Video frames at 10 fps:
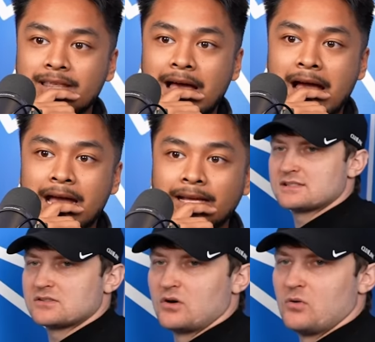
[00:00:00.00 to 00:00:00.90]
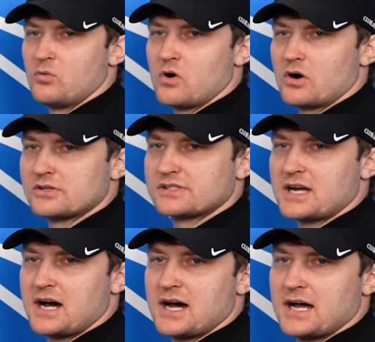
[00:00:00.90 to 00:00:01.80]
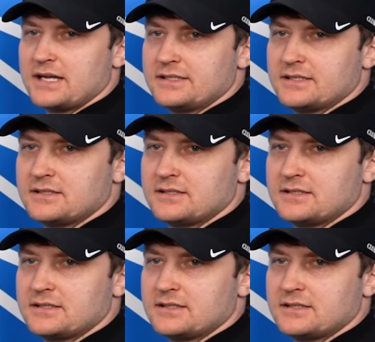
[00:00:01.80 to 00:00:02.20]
that? That's the worst kind.